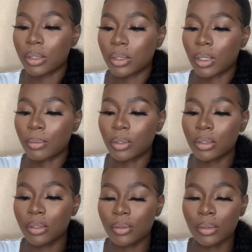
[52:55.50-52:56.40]
so I'm
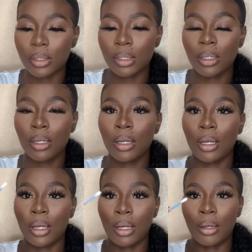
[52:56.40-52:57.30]
gonna use
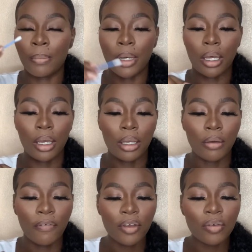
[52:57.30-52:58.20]

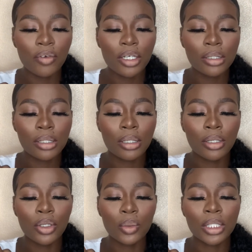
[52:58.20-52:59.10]
my favorite
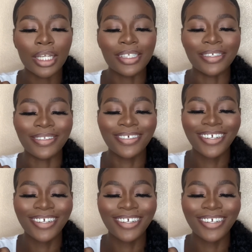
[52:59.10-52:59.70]
utensil,